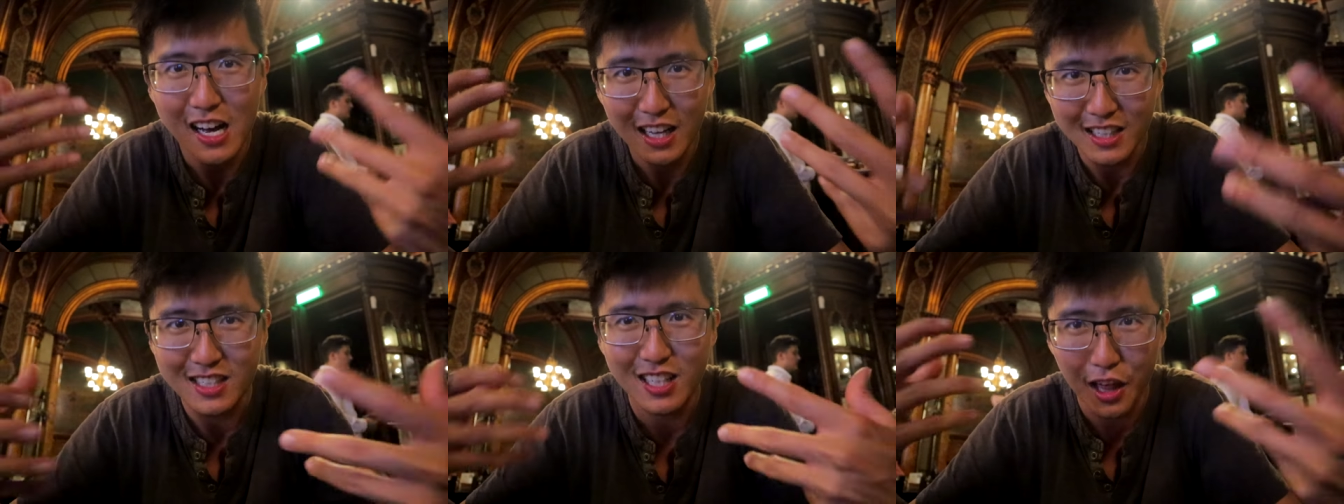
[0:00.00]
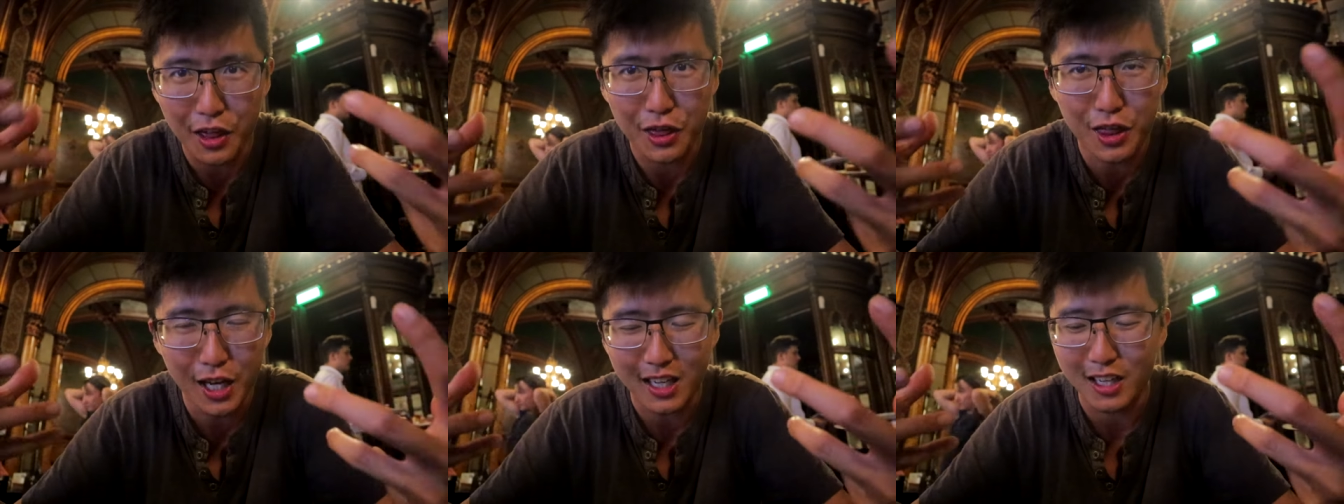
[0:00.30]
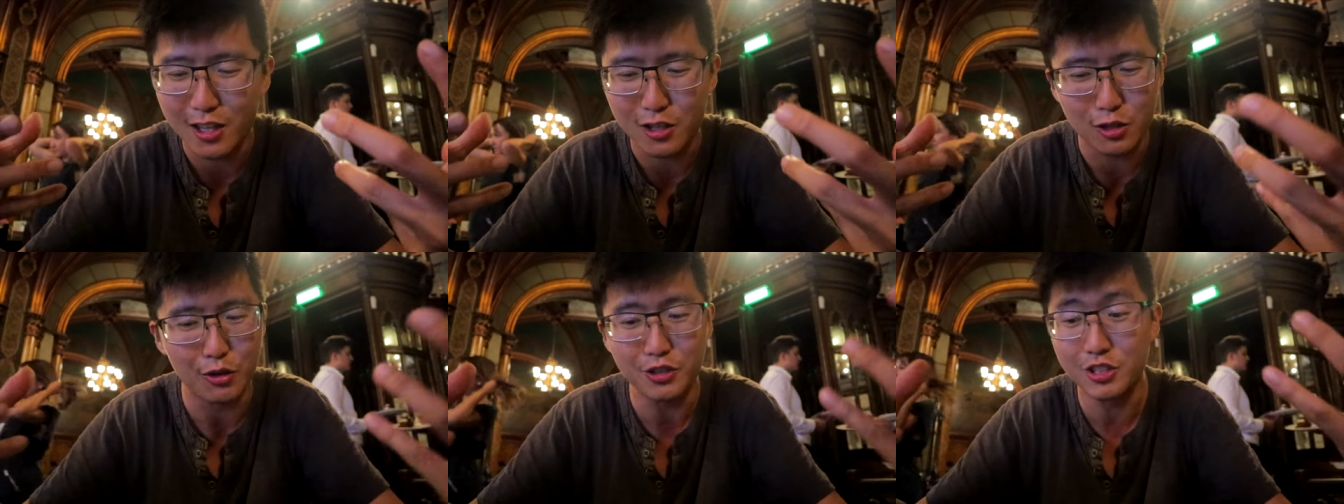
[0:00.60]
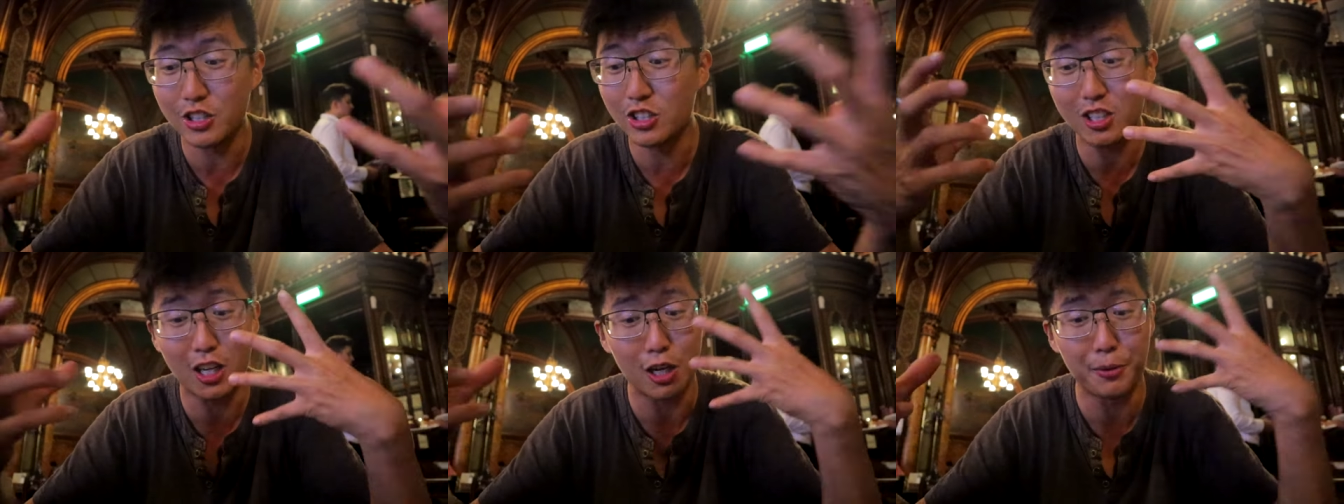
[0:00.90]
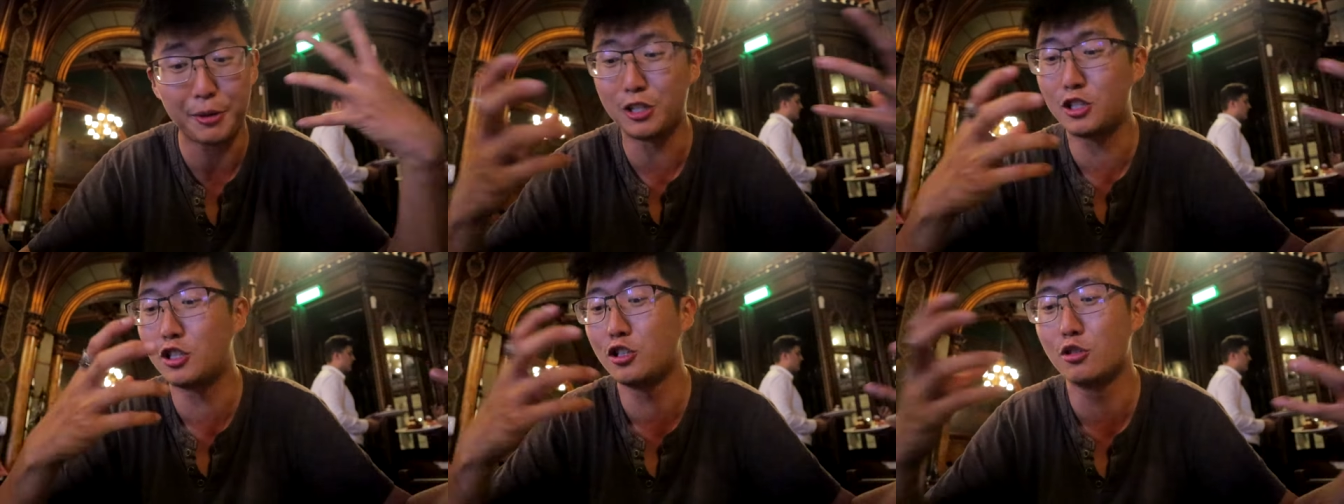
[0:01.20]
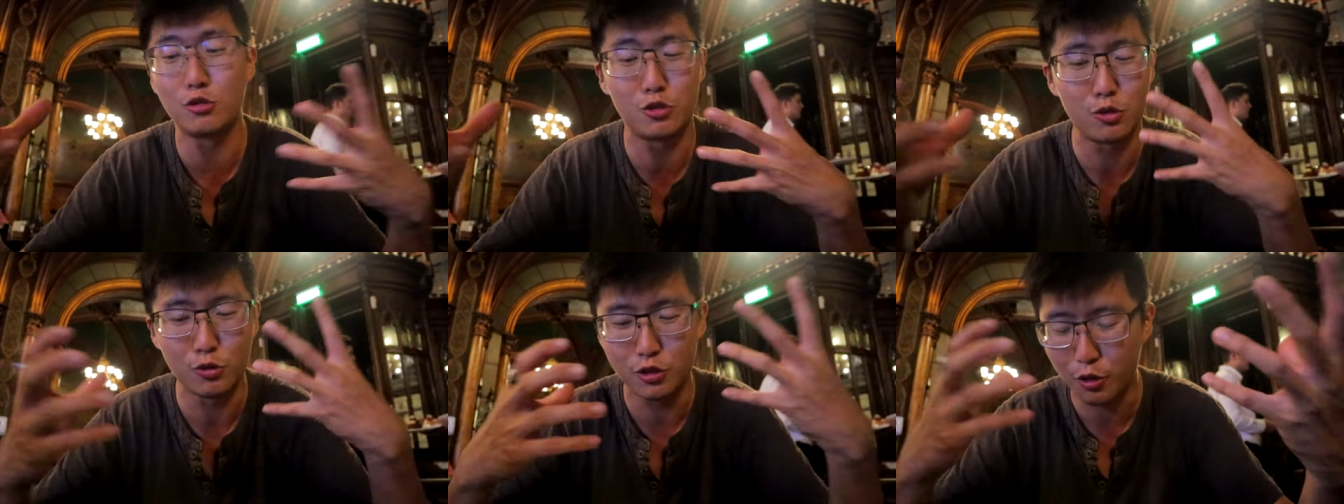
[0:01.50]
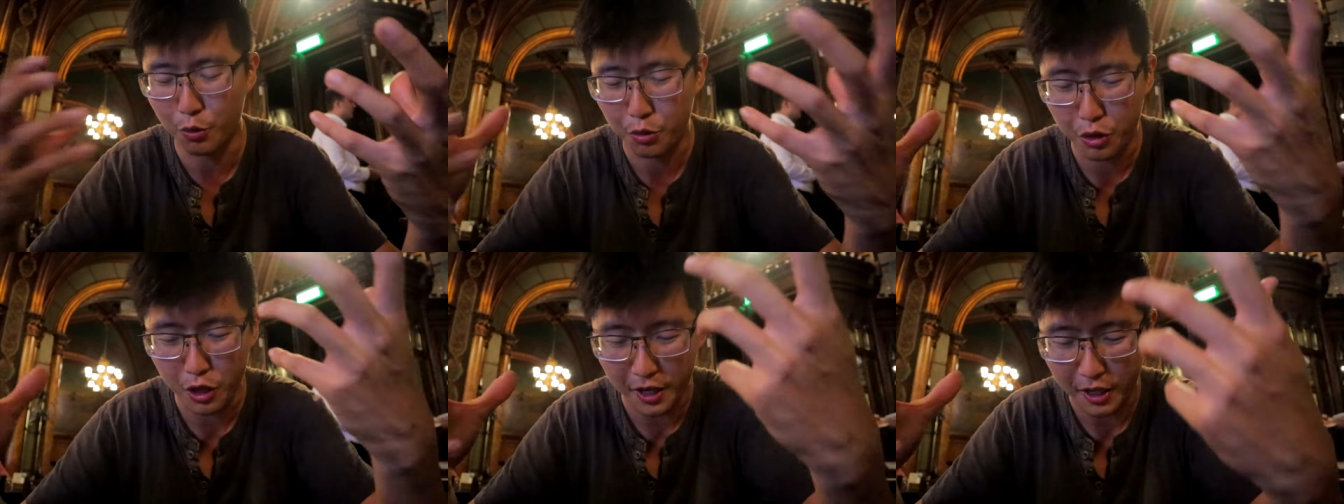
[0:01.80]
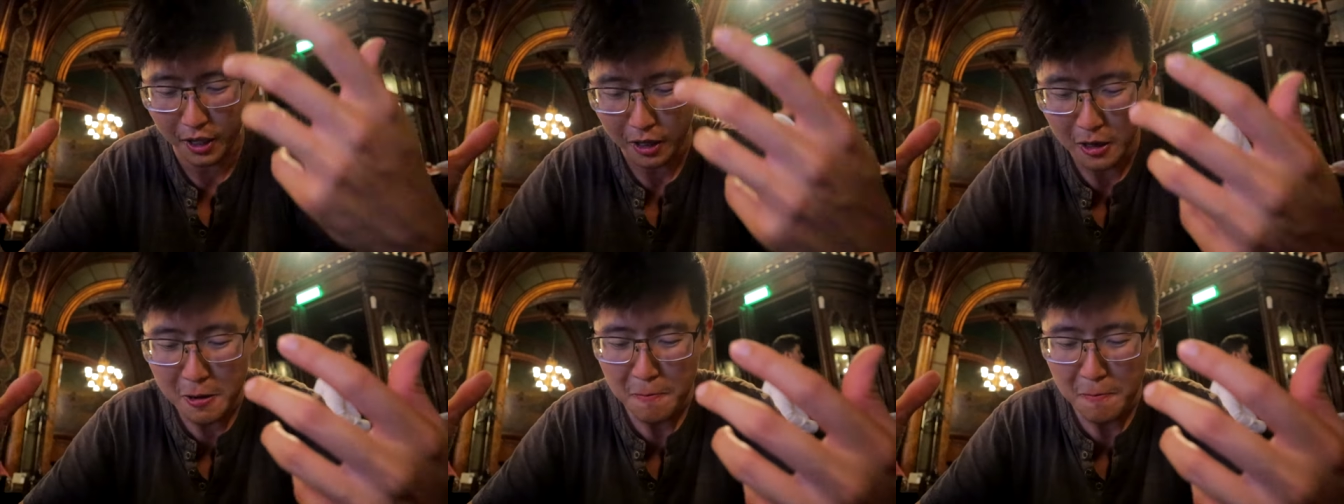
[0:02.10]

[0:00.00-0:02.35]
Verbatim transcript: to the thickness, or else it's gonna be too, too, too thick.